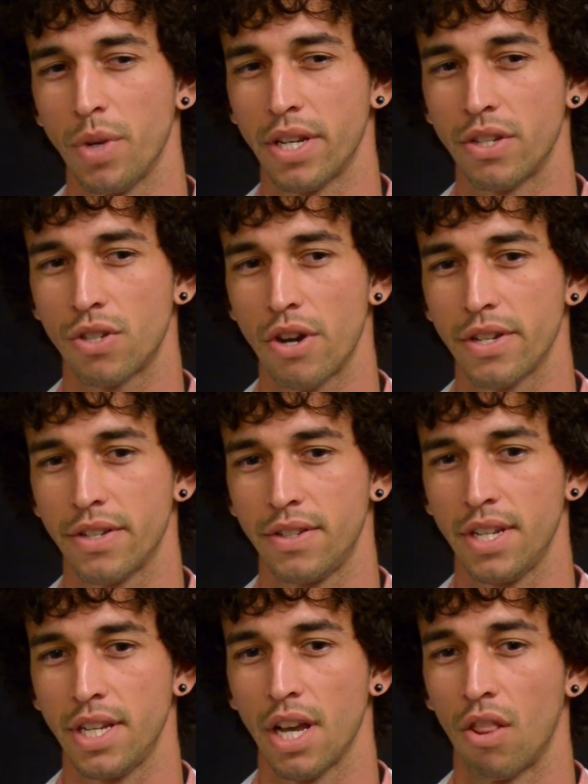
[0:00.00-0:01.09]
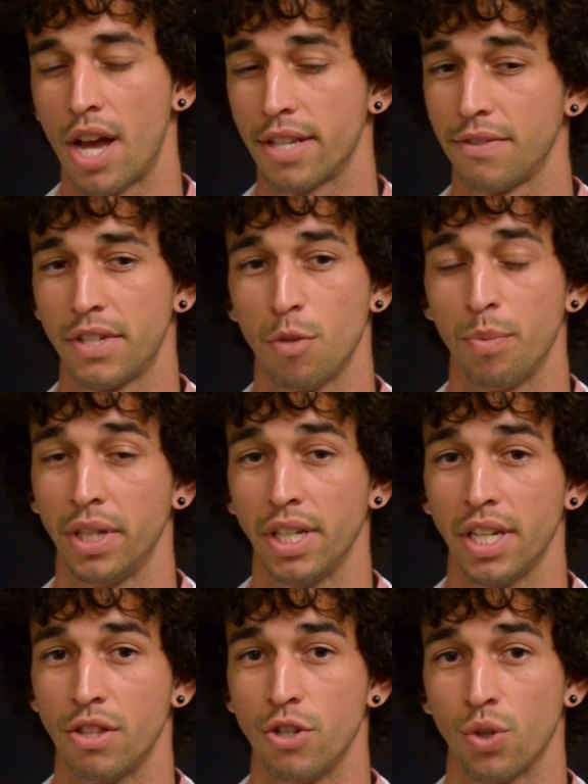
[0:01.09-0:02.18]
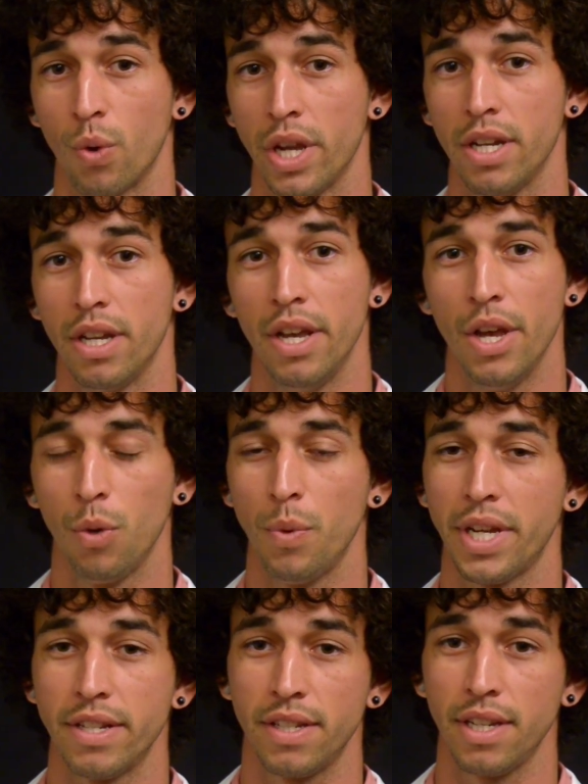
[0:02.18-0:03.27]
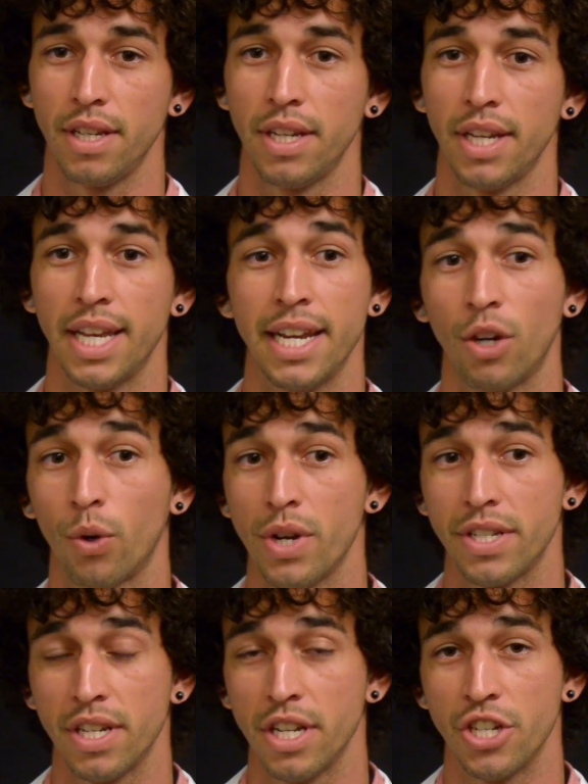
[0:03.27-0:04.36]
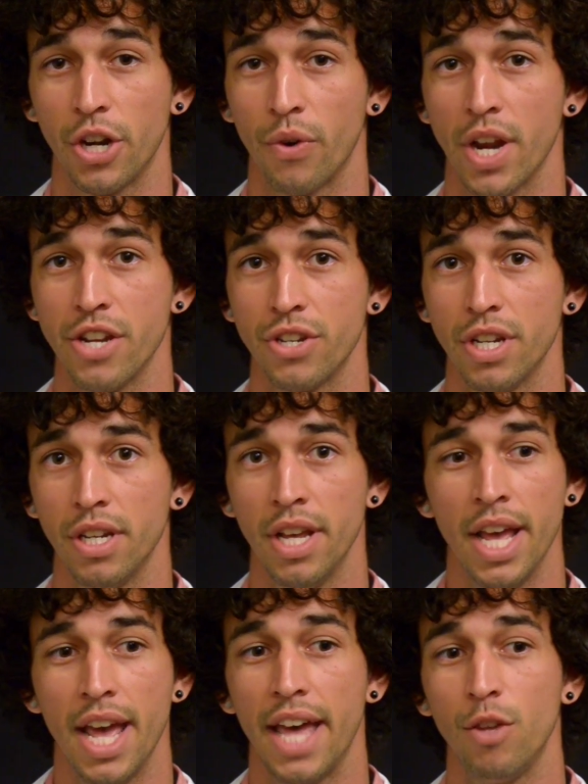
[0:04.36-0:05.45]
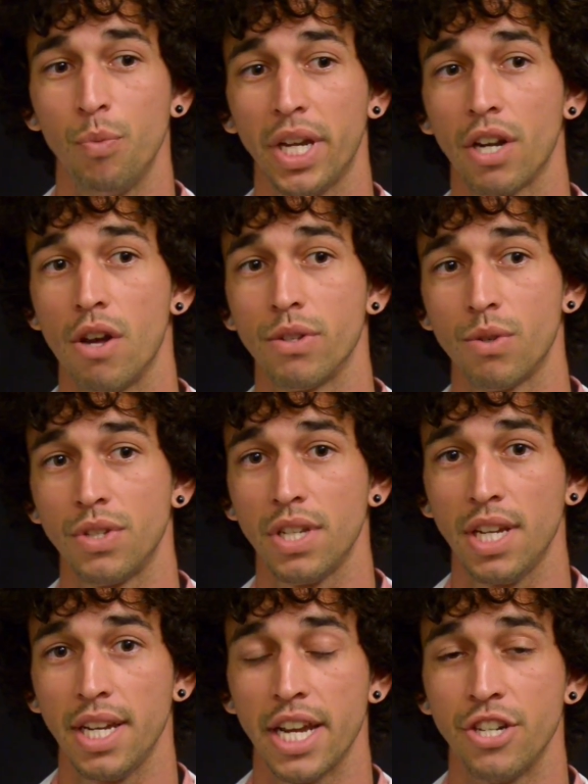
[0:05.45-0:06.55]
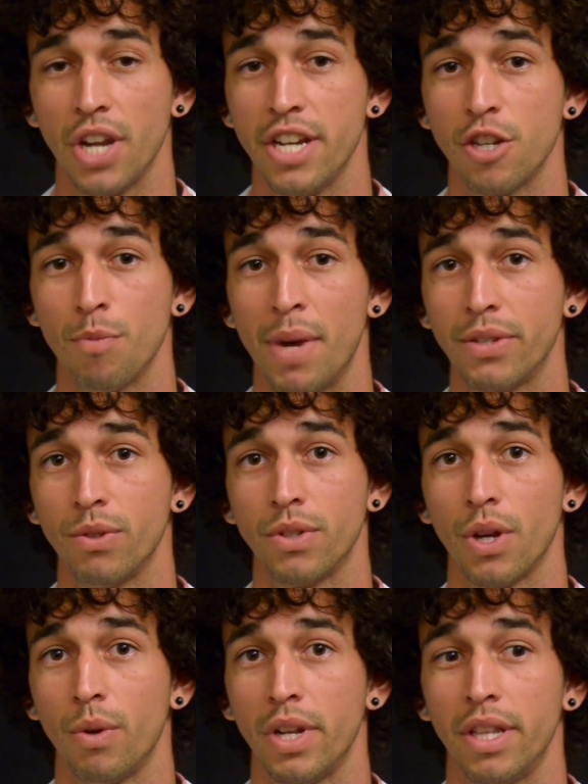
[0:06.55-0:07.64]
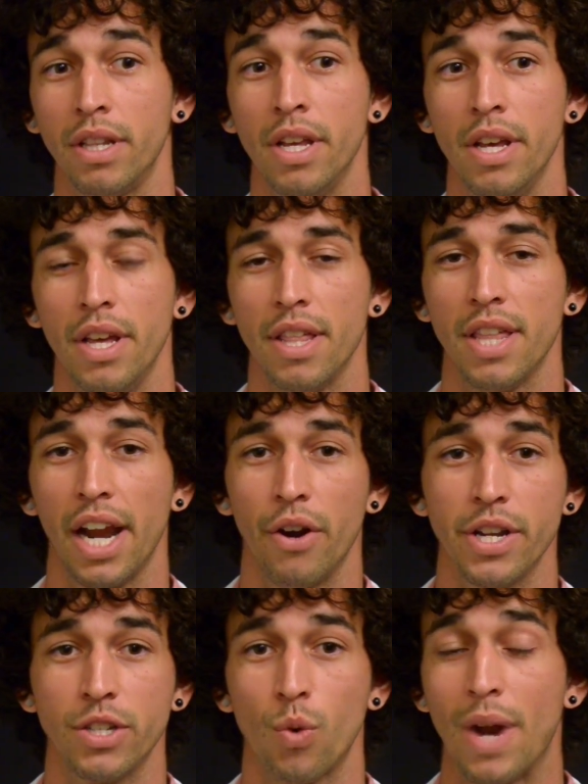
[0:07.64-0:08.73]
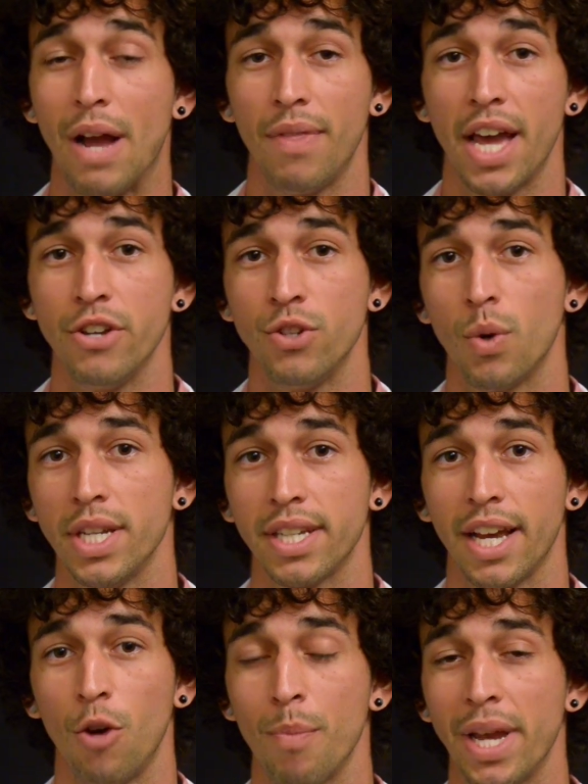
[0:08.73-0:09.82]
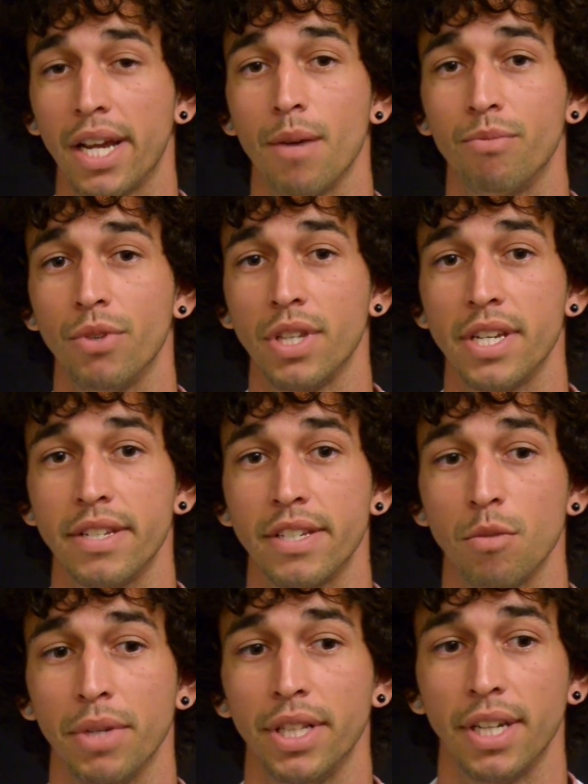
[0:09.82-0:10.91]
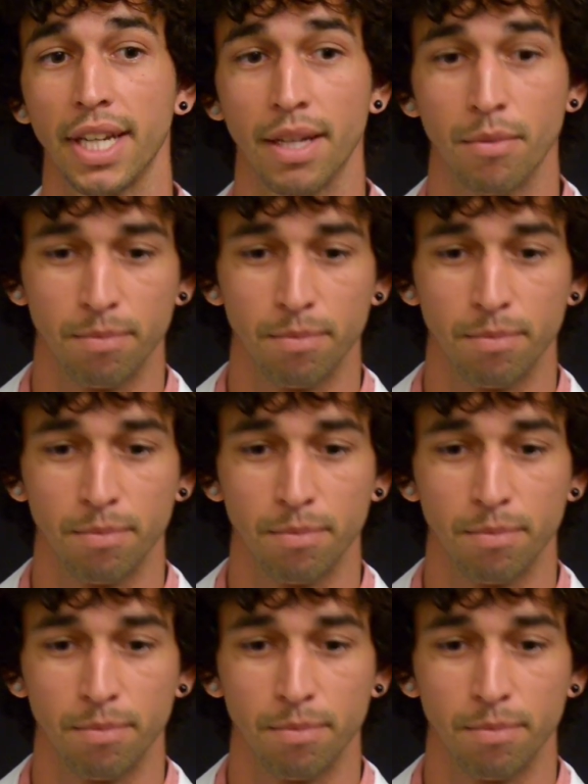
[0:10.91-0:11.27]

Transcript: We can start to see a loss of stability in the joint. We can see an increase in degeneration, and then we can also see a change in muscle tone in the areas around that joint to help make up for the instability.